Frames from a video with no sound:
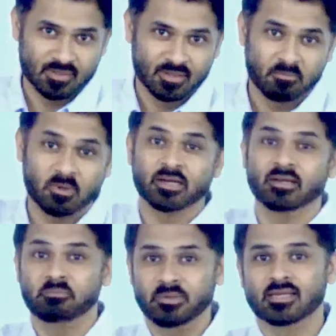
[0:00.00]
but
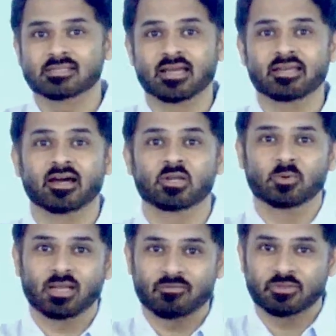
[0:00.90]
in PSIR you
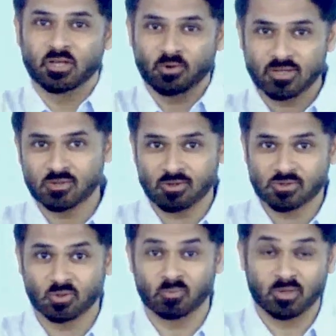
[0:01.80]
will have theories
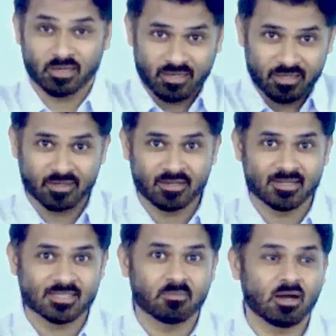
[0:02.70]
also. But here it
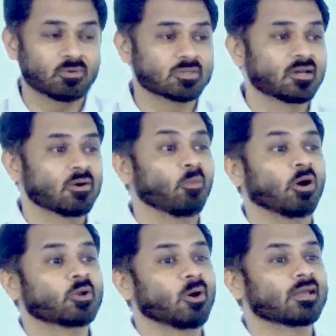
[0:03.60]
is about
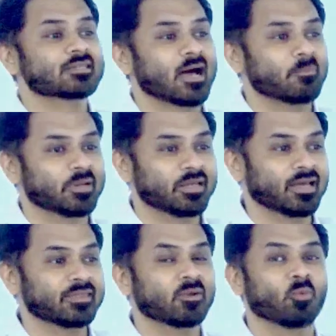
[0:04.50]
what all is happening
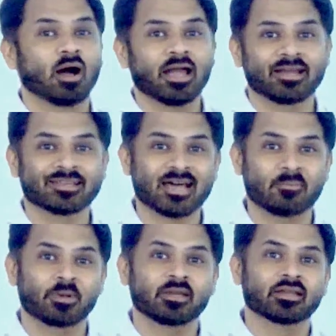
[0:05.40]
and then why it is
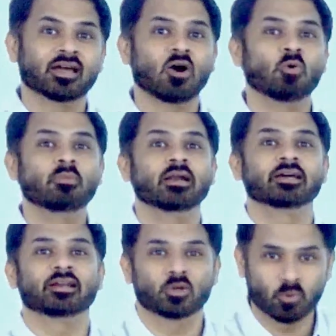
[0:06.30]
happening and how better
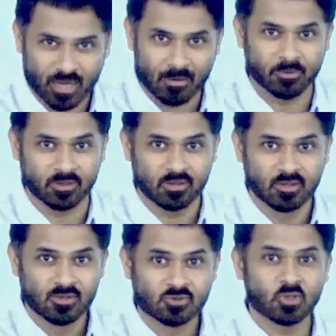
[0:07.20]
it could happen.
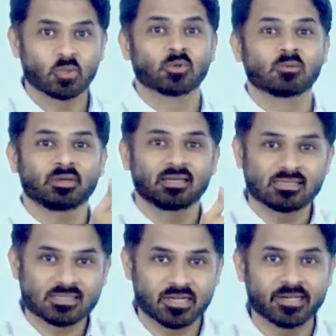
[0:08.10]
So you will be
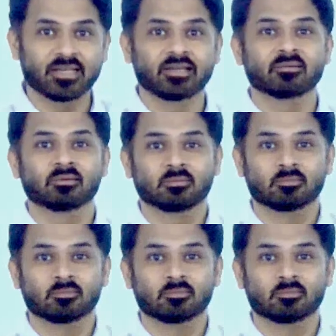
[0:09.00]
studying